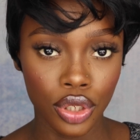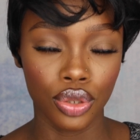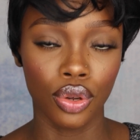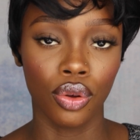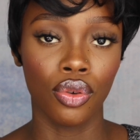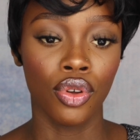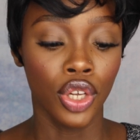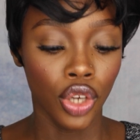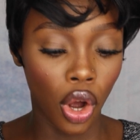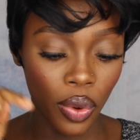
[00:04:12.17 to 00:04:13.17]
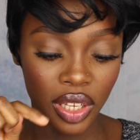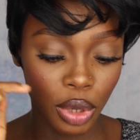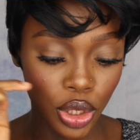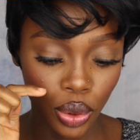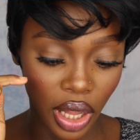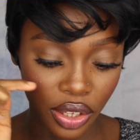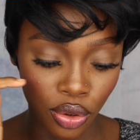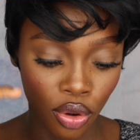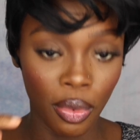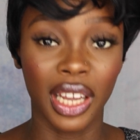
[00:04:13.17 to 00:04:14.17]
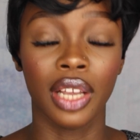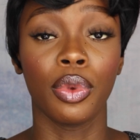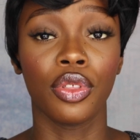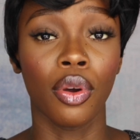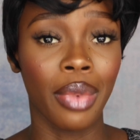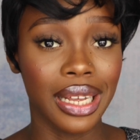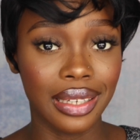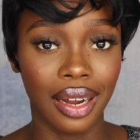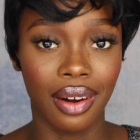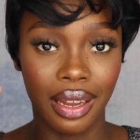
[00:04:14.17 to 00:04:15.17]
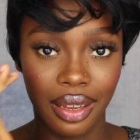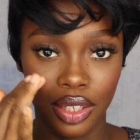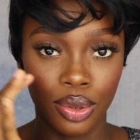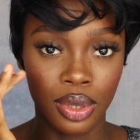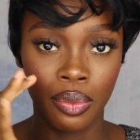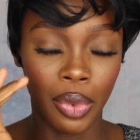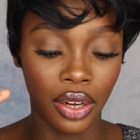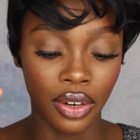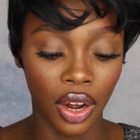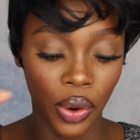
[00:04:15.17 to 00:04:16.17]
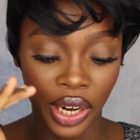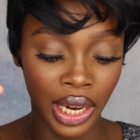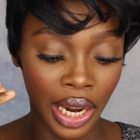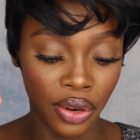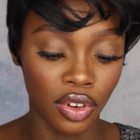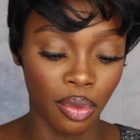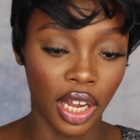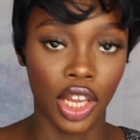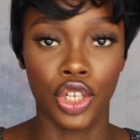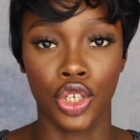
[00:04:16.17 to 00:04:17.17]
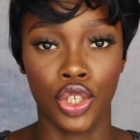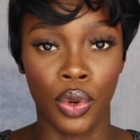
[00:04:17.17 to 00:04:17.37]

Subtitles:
So always make sure that you go back in with your mascara in case you see powder or any line of demarcation.